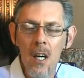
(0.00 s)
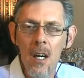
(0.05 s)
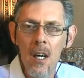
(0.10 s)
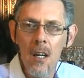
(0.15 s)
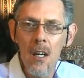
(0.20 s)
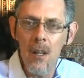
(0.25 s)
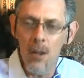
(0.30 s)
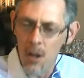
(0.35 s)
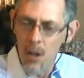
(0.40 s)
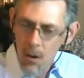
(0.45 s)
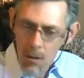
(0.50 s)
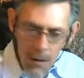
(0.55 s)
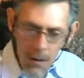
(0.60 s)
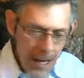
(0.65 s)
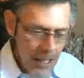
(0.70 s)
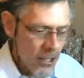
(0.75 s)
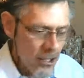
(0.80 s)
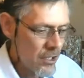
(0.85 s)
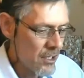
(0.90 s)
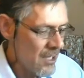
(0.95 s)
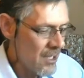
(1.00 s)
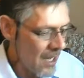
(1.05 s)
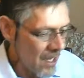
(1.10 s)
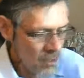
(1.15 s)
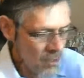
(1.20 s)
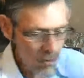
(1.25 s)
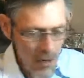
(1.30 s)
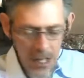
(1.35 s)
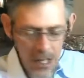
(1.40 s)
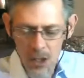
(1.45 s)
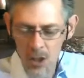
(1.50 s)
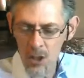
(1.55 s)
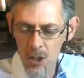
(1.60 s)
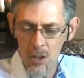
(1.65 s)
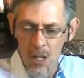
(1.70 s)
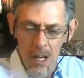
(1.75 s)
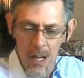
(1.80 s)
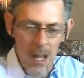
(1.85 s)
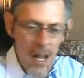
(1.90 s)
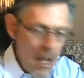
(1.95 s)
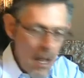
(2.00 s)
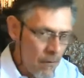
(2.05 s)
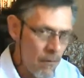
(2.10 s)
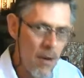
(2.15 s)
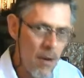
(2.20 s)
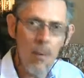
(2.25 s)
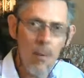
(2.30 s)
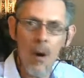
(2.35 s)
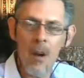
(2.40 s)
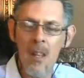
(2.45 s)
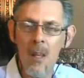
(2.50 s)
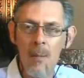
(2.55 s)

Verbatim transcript: The righteous, the unrighteous, everybody,